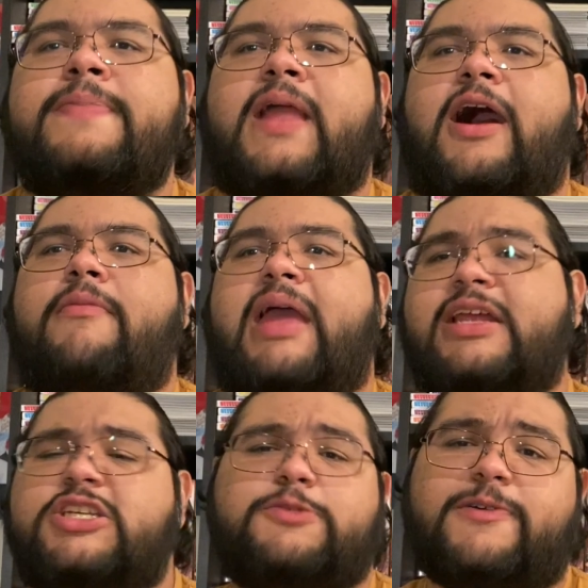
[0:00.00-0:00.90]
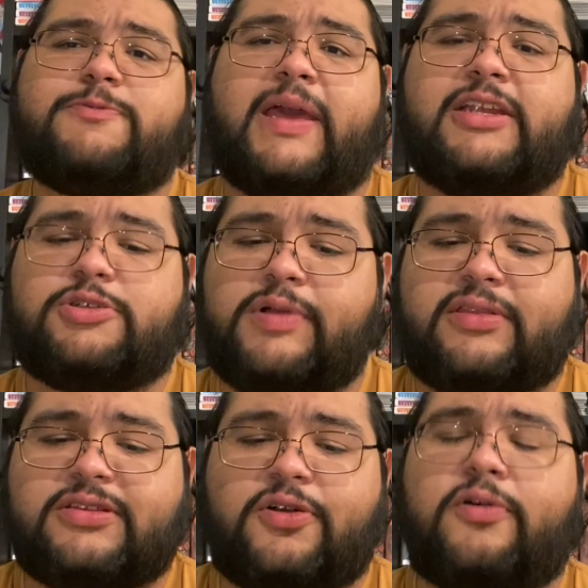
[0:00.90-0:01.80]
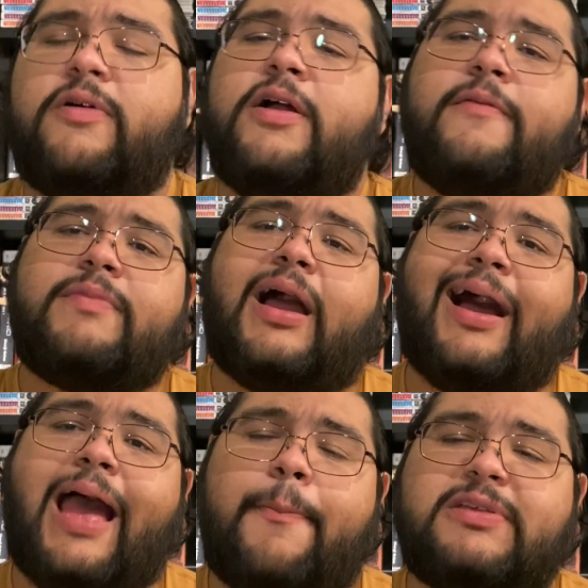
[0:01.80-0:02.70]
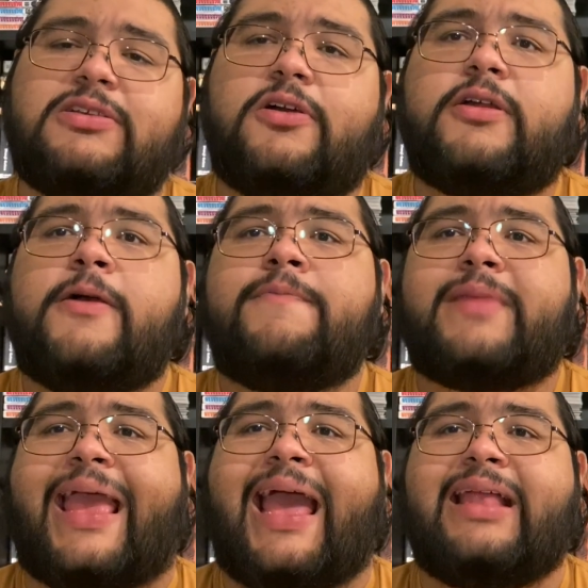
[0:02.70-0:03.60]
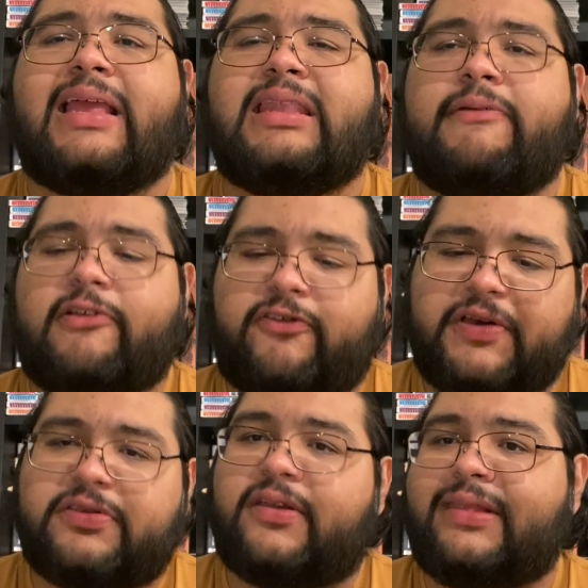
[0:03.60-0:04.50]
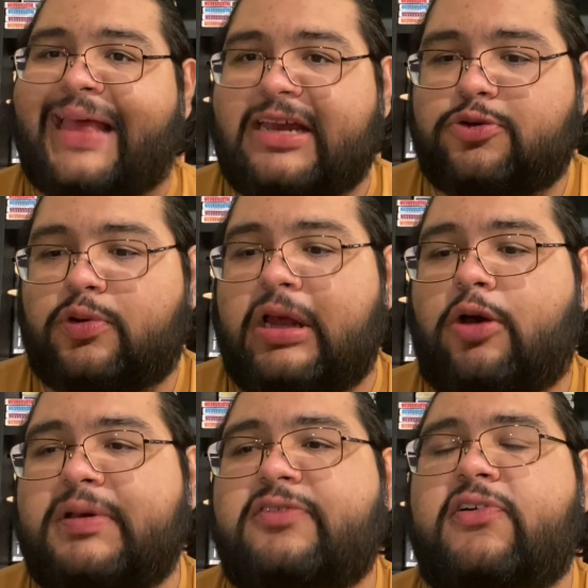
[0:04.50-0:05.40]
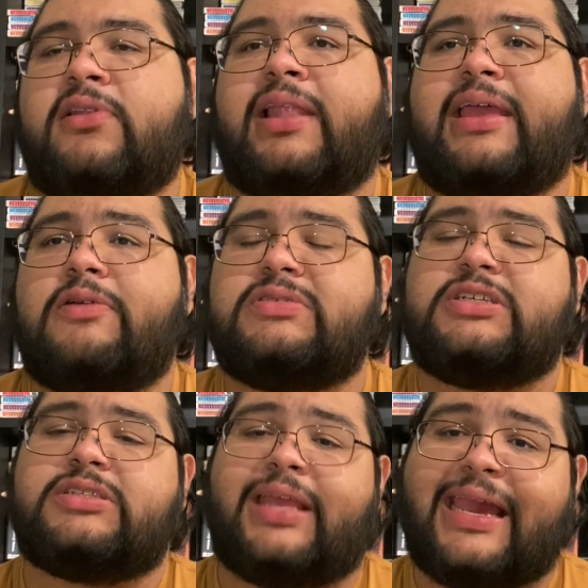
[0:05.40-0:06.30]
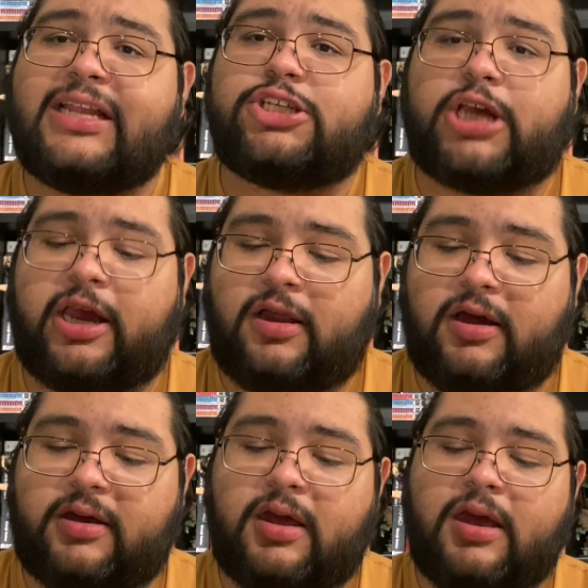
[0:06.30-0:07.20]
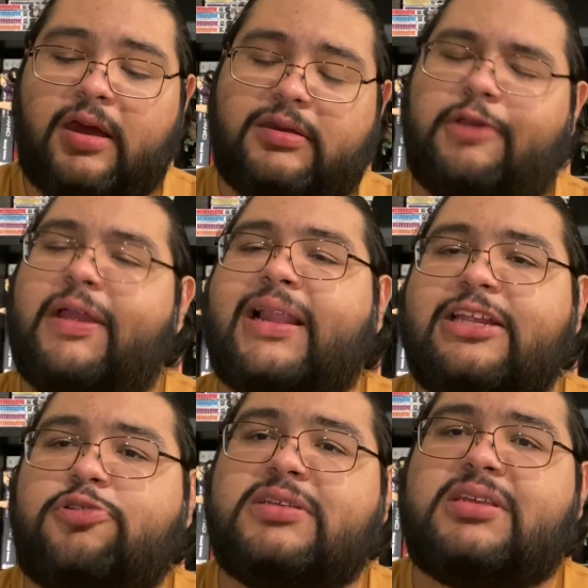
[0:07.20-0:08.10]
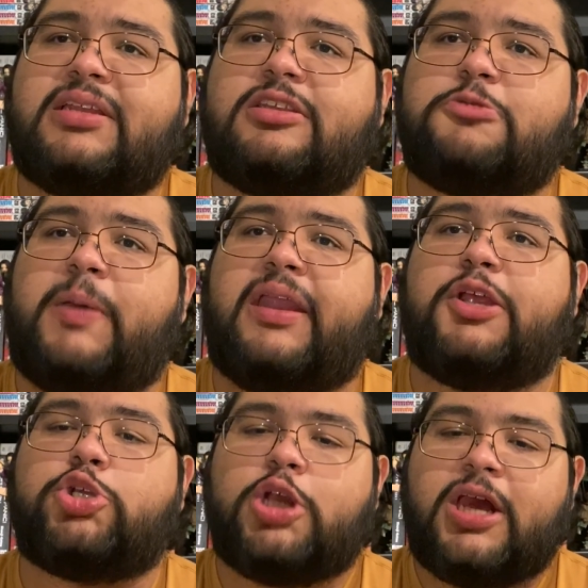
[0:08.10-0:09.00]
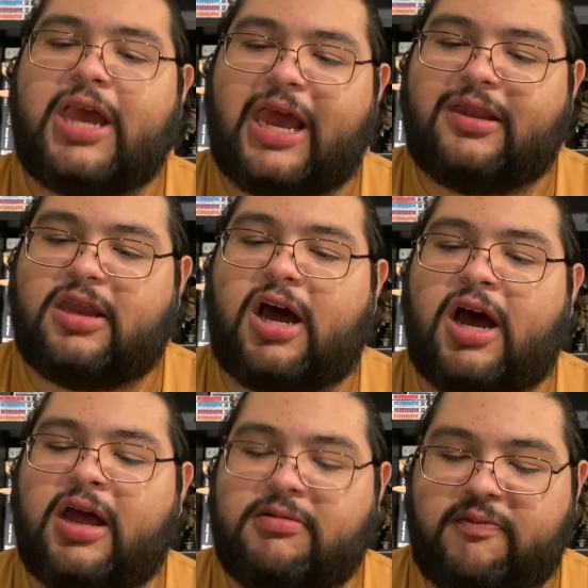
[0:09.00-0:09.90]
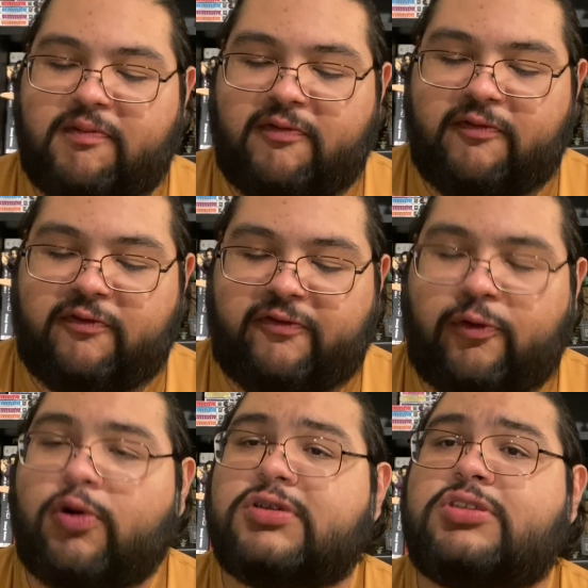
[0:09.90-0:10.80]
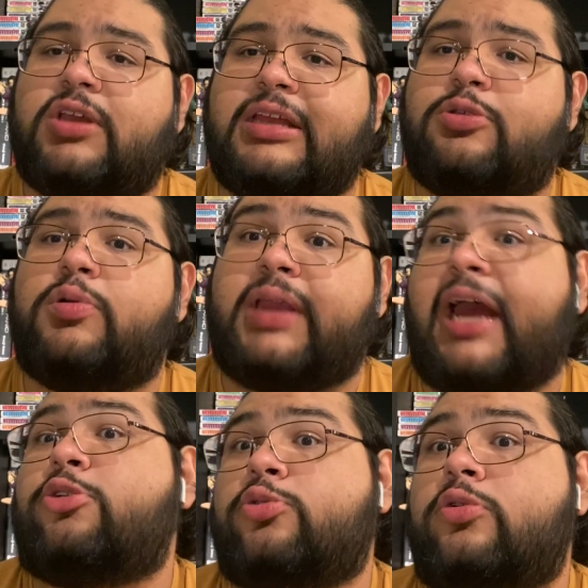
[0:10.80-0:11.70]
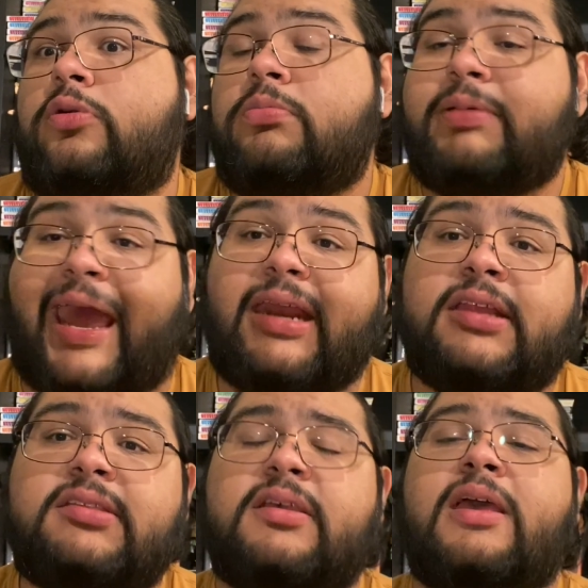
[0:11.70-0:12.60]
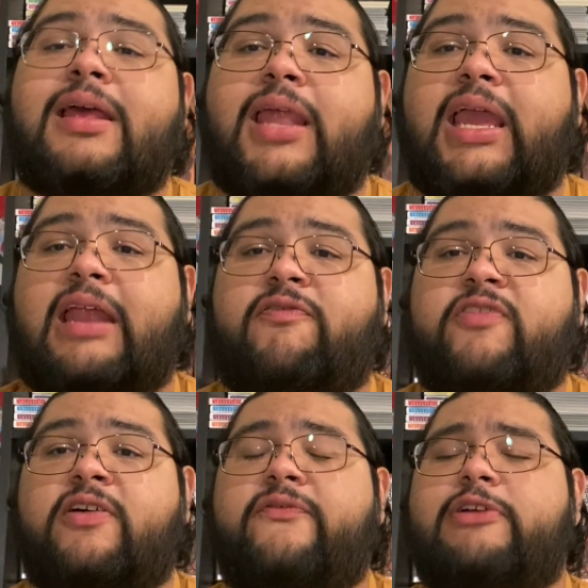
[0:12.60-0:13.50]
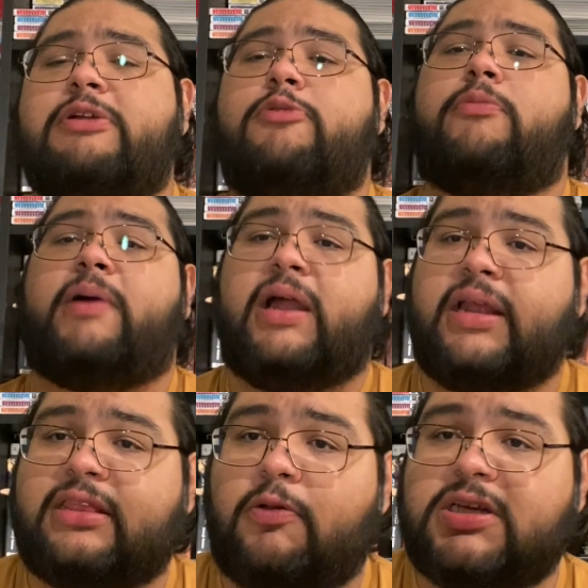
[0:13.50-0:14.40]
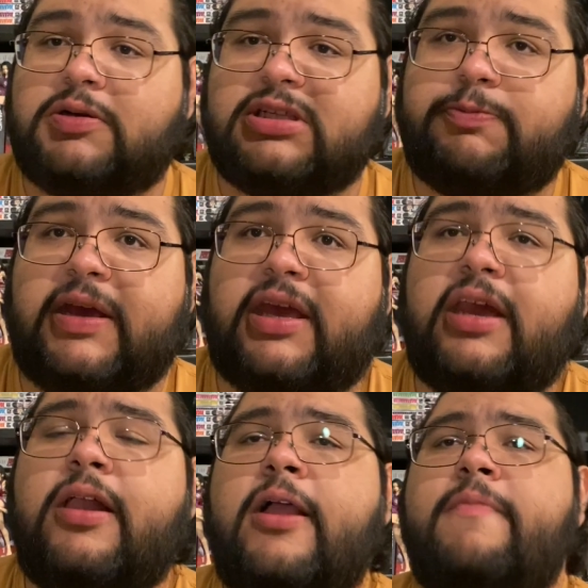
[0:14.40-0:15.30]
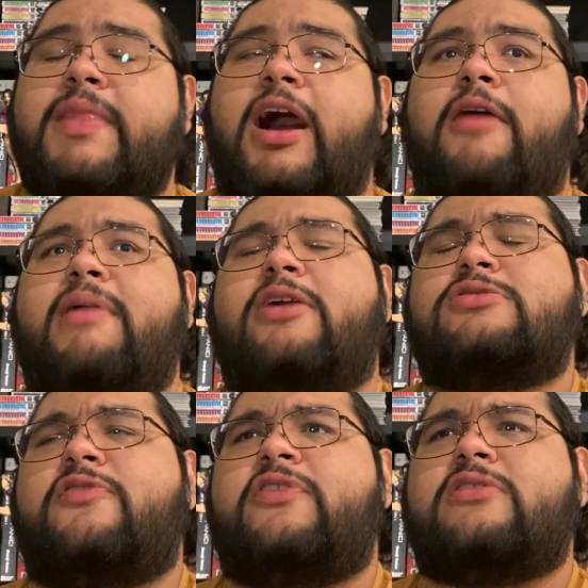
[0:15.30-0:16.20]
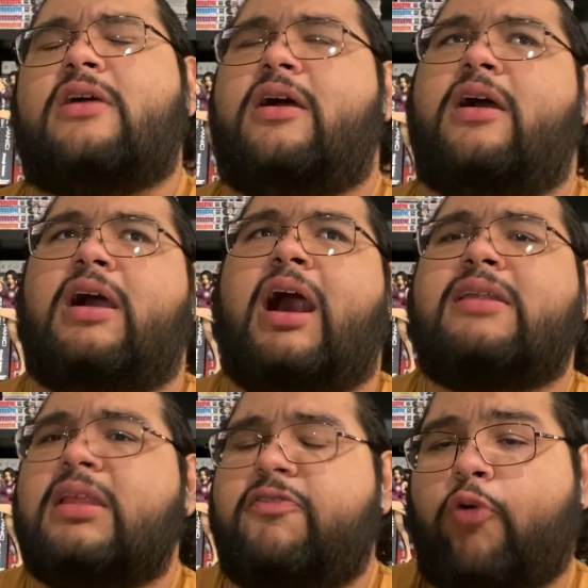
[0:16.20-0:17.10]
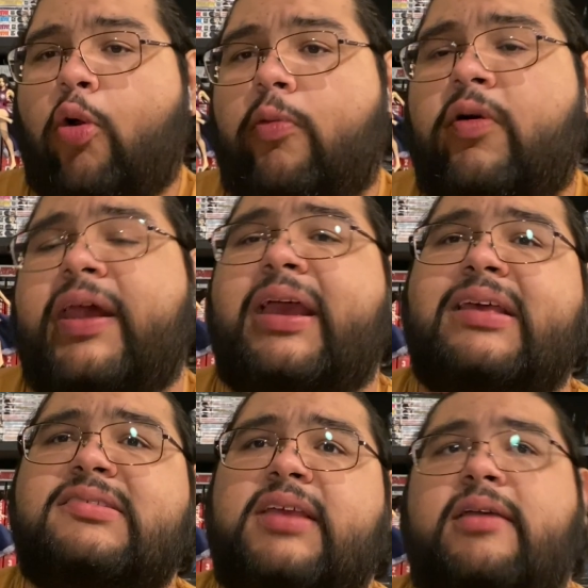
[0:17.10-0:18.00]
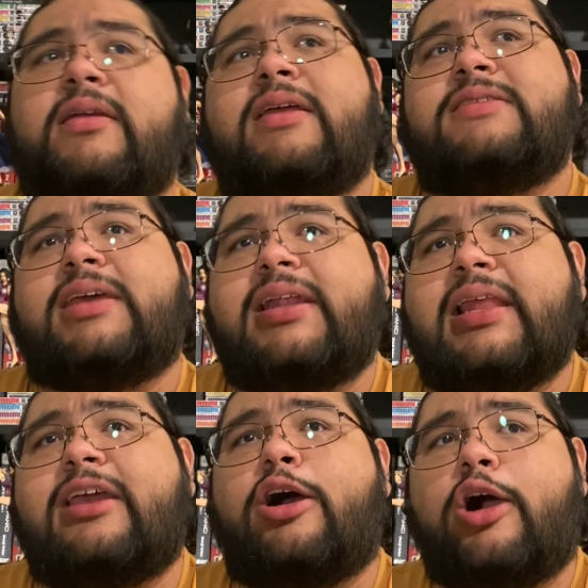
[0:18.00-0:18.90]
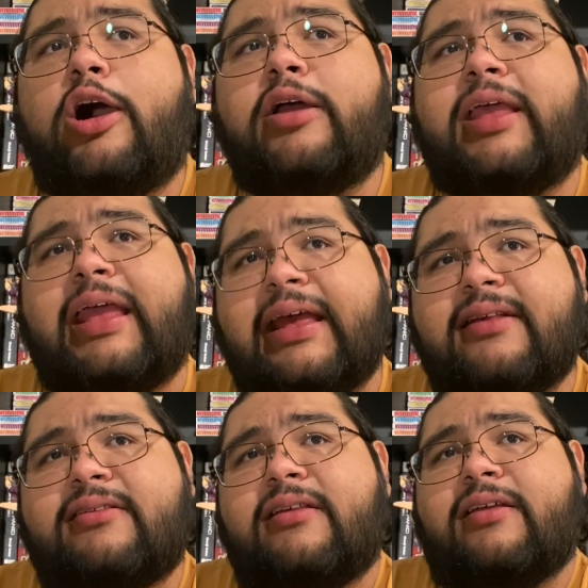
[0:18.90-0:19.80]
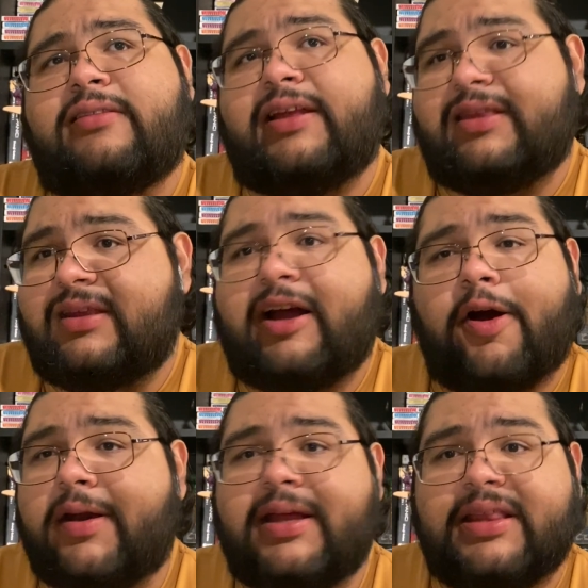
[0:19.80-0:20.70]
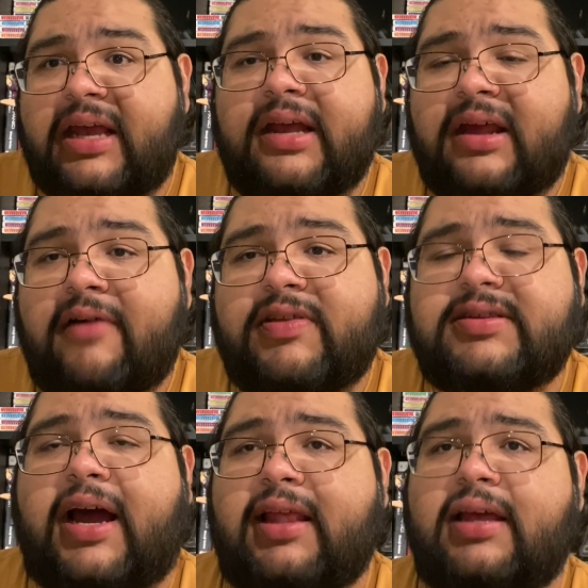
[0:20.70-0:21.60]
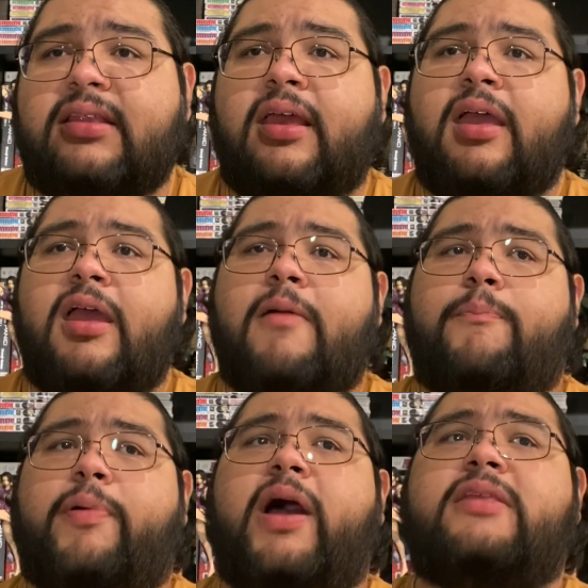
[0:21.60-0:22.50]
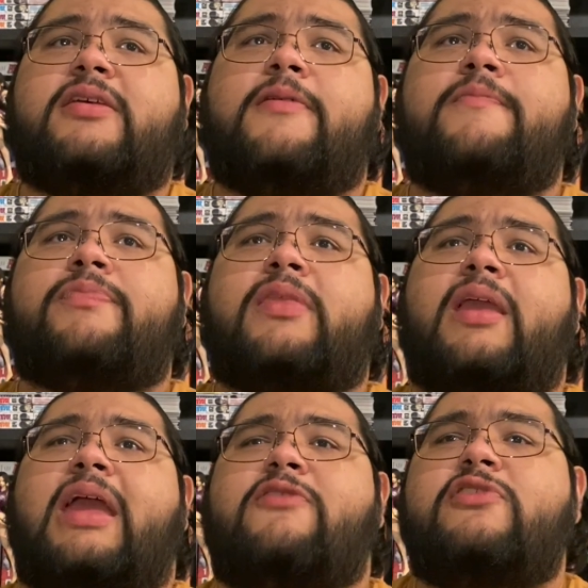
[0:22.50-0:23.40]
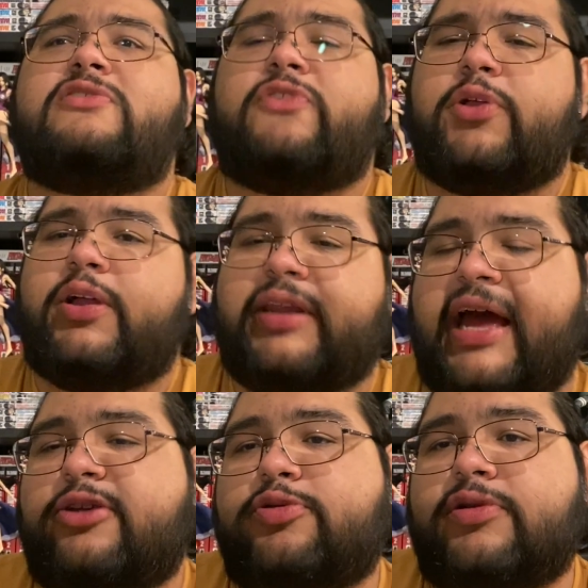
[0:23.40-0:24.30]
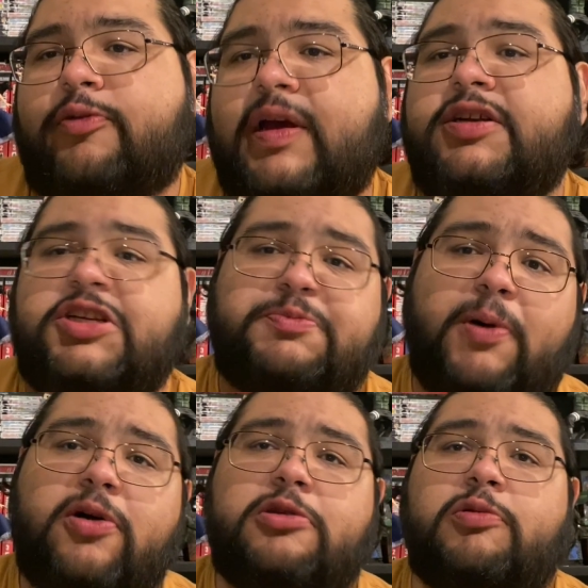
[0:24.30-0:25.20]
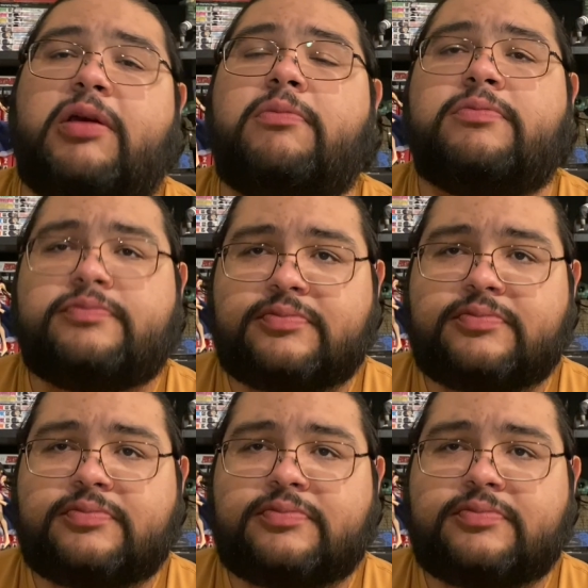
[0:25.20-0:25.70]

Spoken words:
And she spoke Spanish throughout this whole episode, and it never felt natural. It always felt like it was just English dialogue directly translated to Spanish and not forced into a natural cadence. Like, it felt very robotic the way she was speaking. It also felt oddly formal, and I guess, yeah, technically Kong is the guardian deity of this island, but it feels very unnatural the way she spoke to him.